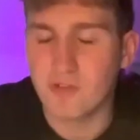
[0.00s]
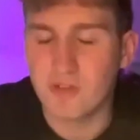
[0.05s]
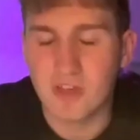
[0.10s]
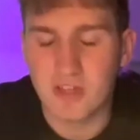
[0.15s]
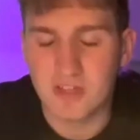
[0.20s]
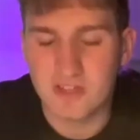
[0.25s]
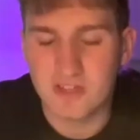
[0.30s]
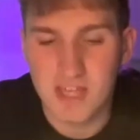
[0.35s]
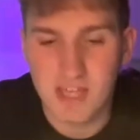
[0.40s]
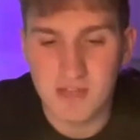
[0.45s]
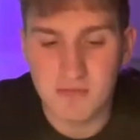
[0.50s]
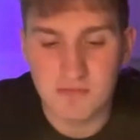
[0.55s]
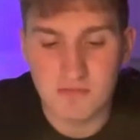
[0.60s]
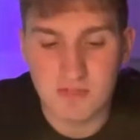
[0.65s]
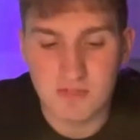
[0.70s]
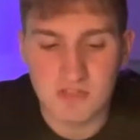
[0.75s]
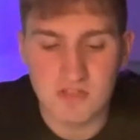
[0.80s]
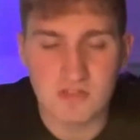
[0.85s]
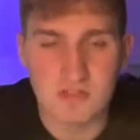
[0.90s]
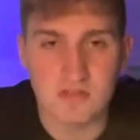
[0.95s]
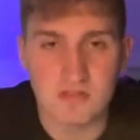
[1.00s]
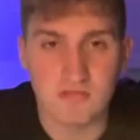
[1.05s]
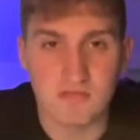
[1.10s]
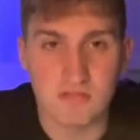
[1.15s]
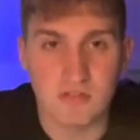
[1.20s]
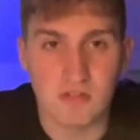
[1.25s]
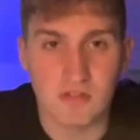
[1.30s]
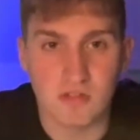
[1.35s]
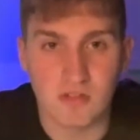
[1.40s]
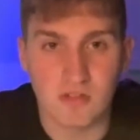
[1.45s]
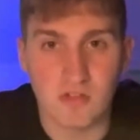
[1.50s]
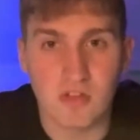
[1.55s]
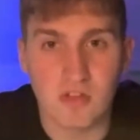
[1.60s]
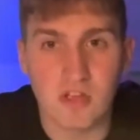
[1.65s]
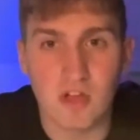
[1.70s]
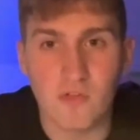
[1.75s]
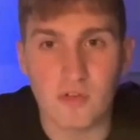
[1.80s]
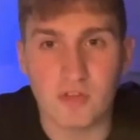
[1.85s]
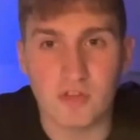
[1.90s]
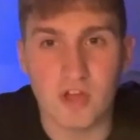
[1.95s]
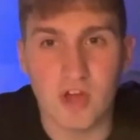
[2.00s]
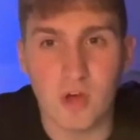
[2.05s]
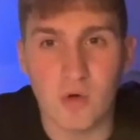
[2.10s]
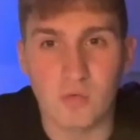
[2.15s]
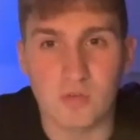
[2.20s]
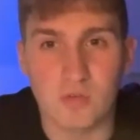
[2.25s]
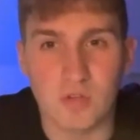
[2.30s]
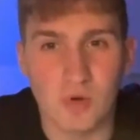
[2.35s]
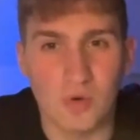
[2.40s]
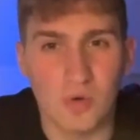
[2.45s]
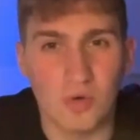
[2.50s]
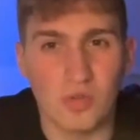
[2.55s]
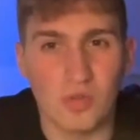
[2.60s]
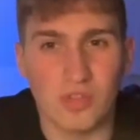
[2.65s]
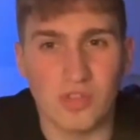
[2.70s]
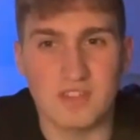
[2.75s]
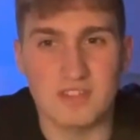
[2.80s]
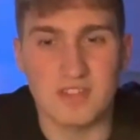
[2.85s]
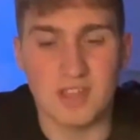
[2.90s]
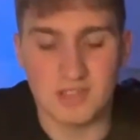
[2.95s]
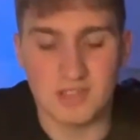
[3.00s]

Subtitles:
a team just covering the whole north, it's